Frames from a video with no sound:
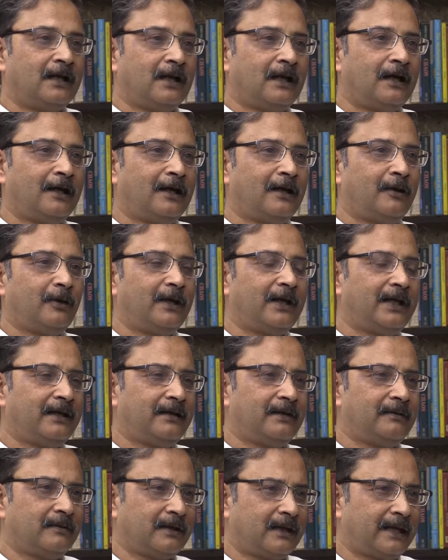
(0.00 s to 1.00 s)
Uh,
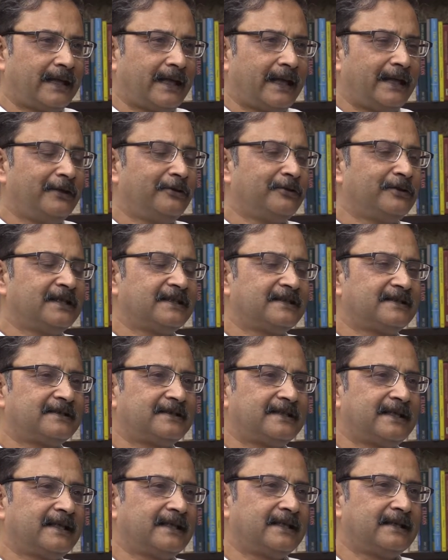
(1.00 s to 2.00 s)
can you just
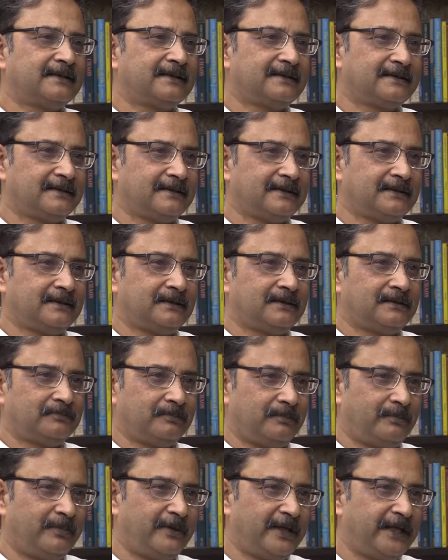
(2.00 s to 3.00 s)
take us uh,
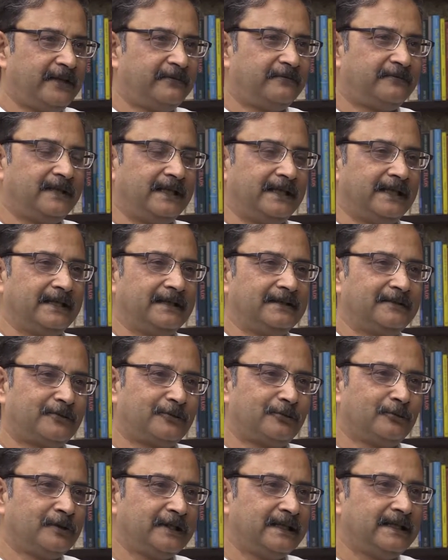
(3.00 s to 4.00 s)
briefly
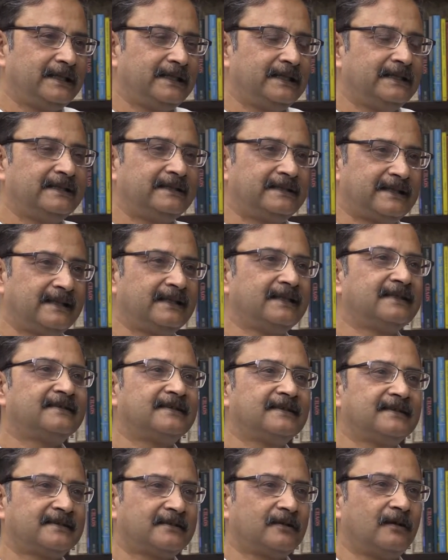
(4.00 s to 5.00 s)
through the
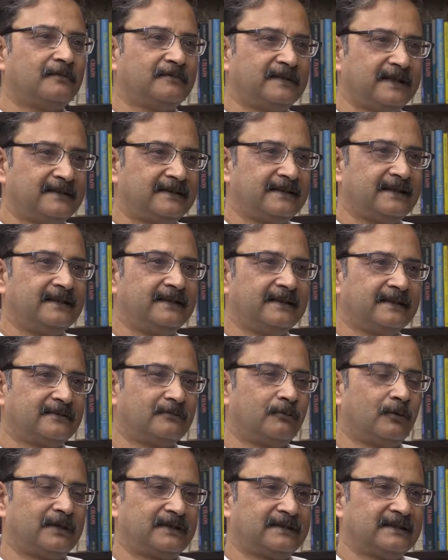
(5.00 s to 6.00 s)
genesis of this Indus
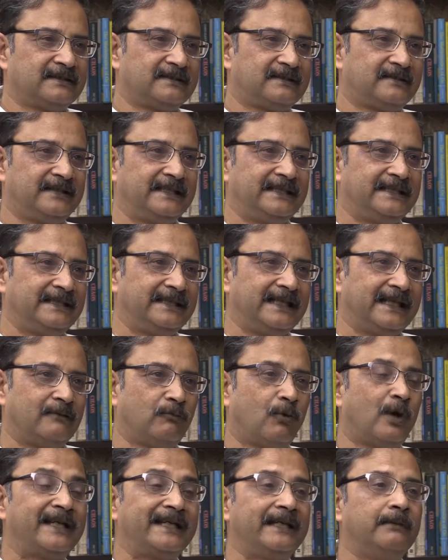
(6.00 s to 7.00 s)
Waters Treaty and
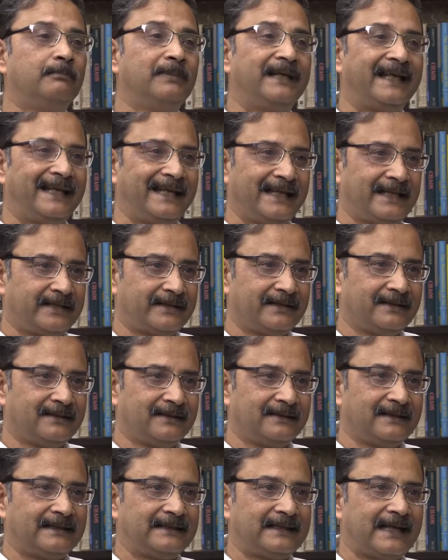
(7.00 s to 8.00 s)
what
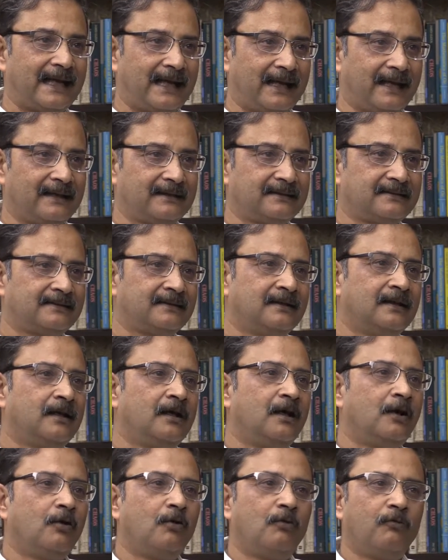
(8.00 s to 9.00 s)
implications it has
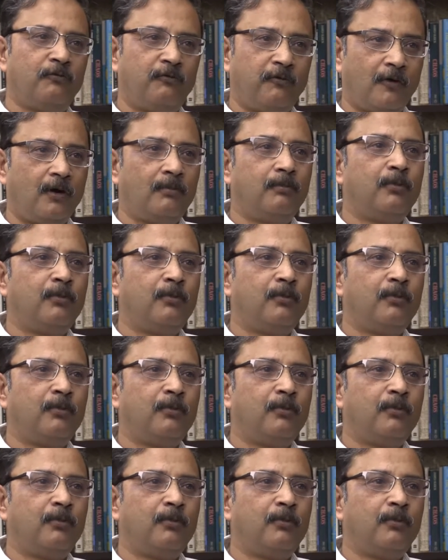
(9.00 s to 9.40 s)
for